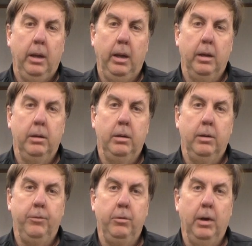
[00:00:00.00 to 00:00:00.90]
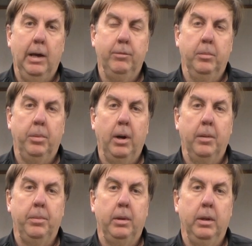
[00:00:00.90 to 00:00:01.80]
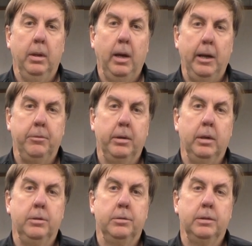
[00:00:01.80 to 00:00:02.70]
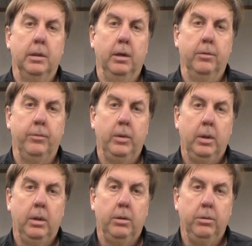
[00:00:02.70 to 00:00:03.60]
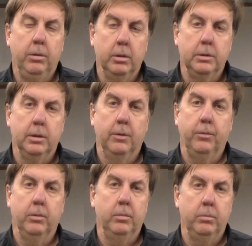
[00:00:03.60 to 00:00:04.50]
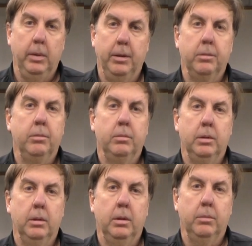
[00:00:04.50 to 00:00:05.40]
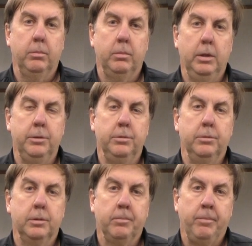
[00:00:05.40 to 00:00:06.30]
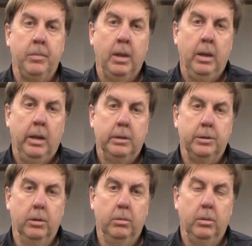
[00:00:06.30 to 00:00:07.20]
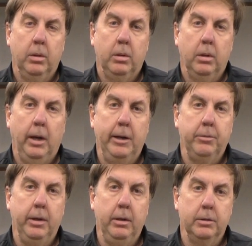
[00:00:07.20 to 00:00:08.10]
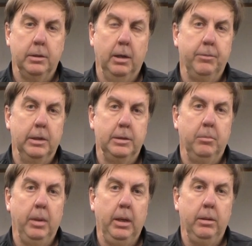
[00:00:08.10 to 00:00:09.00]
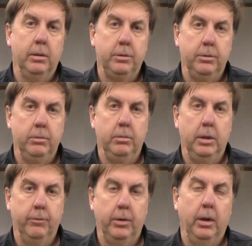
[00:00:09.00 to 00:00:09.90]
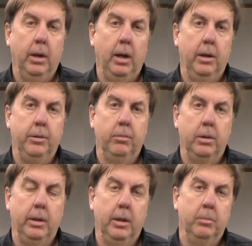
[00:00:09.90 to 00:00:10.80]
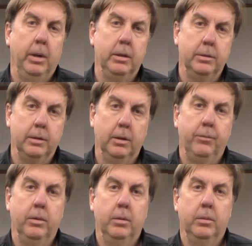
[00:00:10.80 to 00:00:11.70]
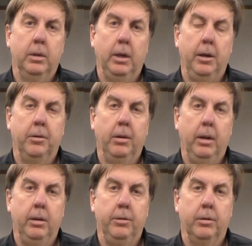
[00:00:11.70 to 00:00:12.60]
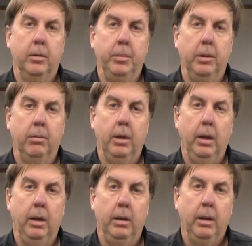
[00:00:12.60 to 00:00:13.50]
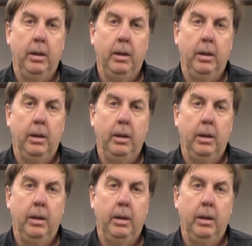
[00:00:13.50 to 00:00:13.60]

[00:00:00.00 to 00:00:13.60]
And if you haven't properly hydrated yourself, you could suffer medical issues. So hydrating yourself doesn't mean that you get very hot, you run down and buy yourself a Gatorade and you're going to be okay.